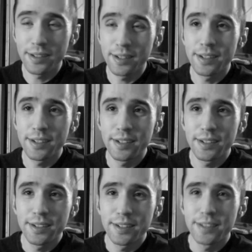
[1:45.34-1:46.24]

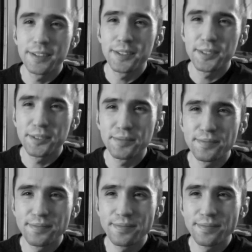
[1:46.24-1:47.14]

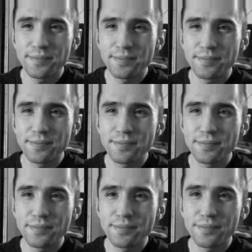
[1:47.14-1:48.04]

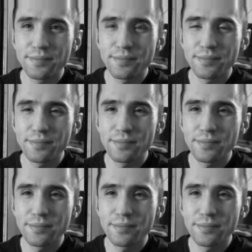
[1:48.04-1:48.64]
No one is speaking in this clip.